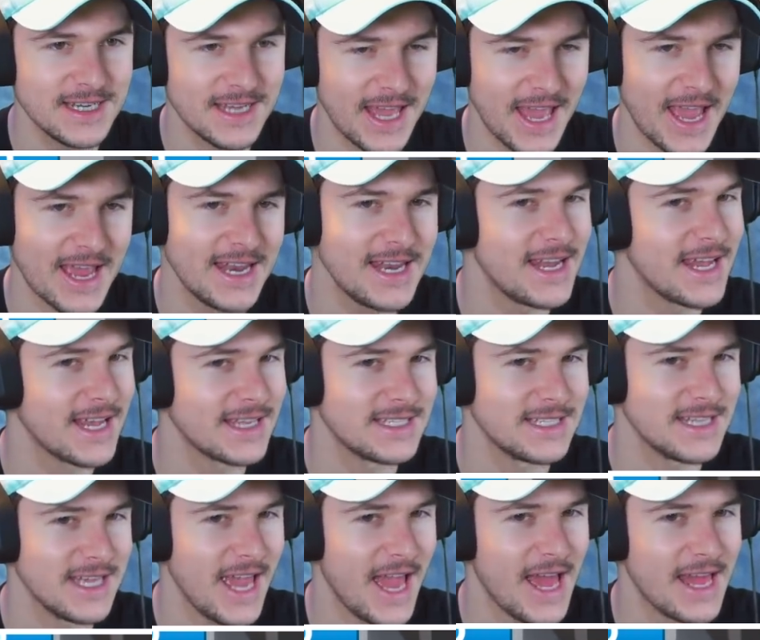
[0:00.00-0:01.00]
candy to get to
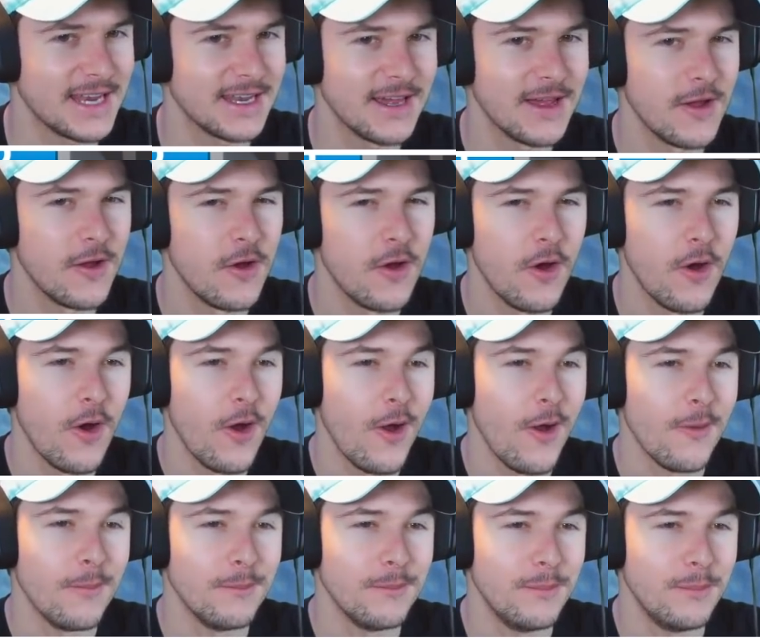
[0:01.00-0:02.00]
the end.
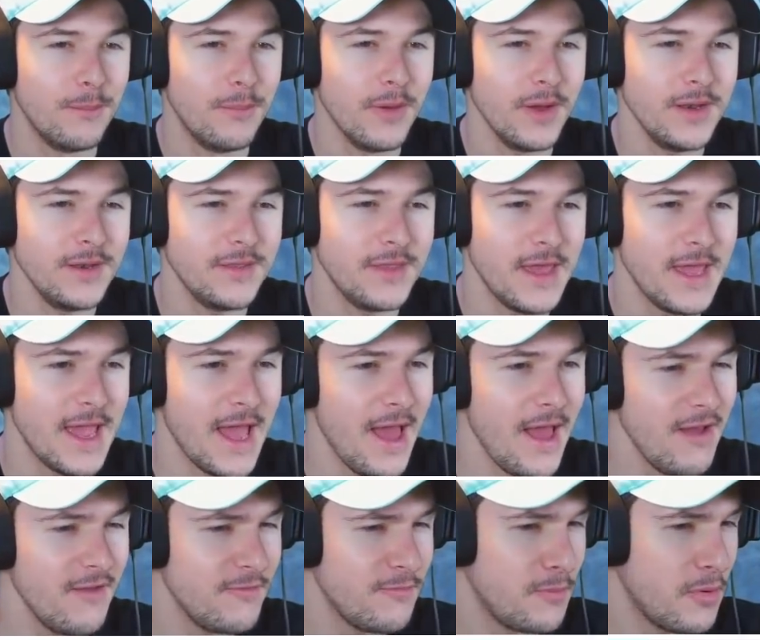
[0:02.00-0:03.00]
But they
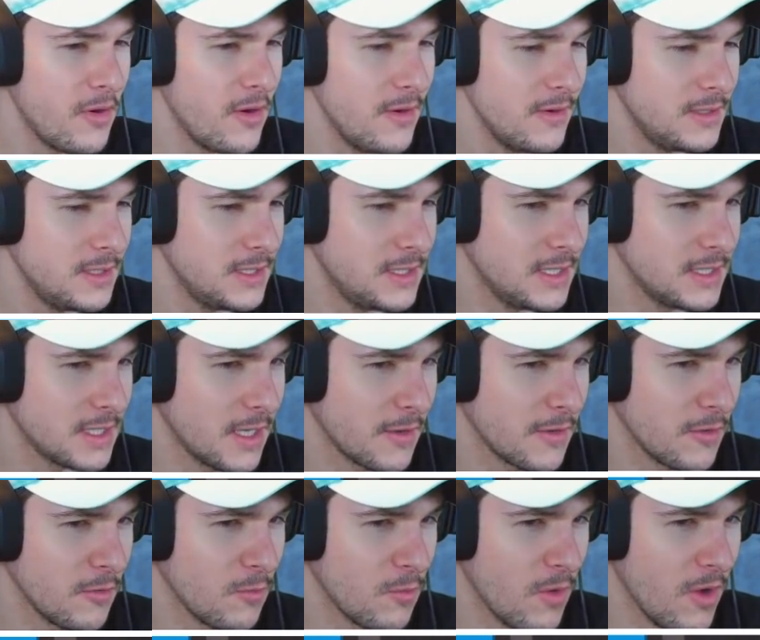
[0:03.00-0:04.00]
have purchases on
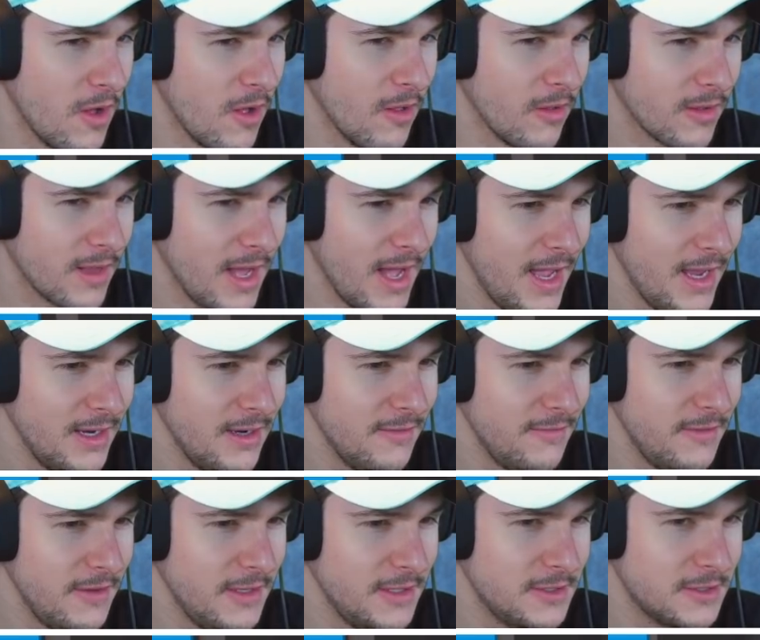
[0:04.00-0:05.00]
the wall. Kind of
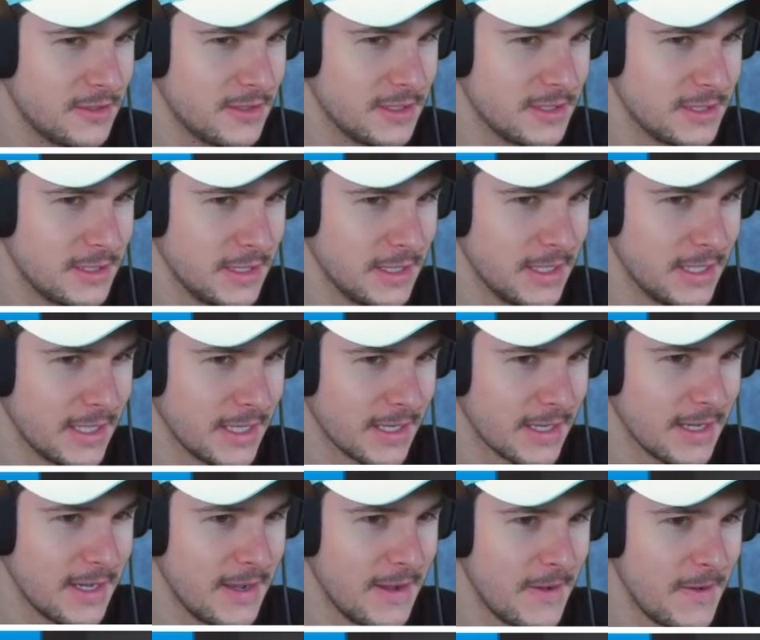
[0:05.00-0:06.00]
interesting.
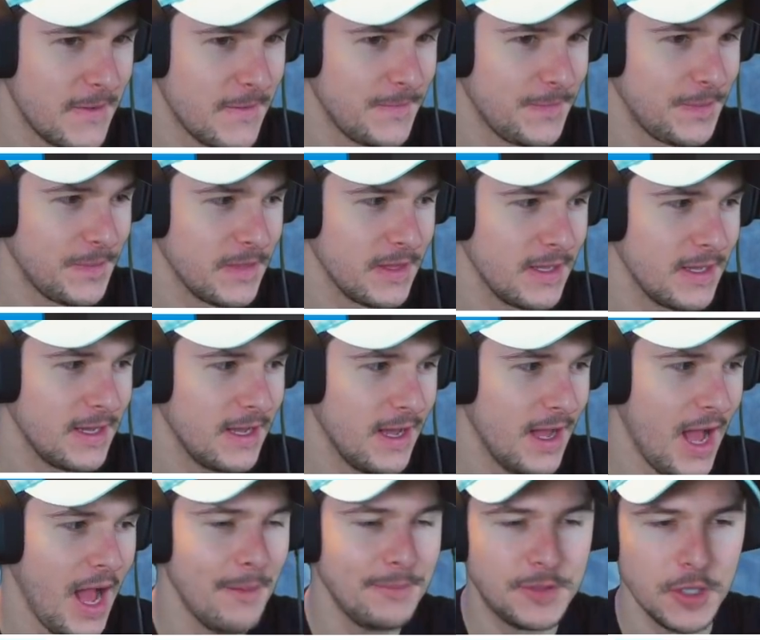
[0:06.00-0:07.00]

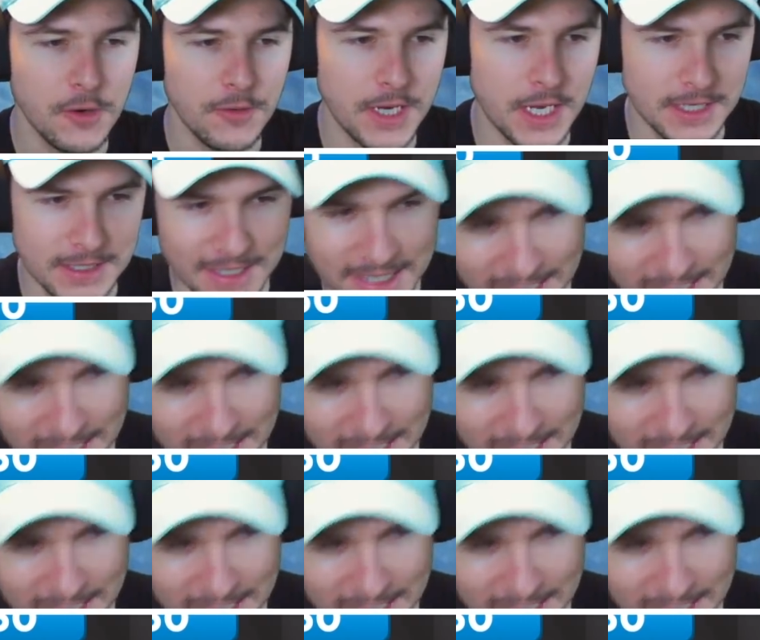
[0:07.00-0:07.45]
I'm doing it!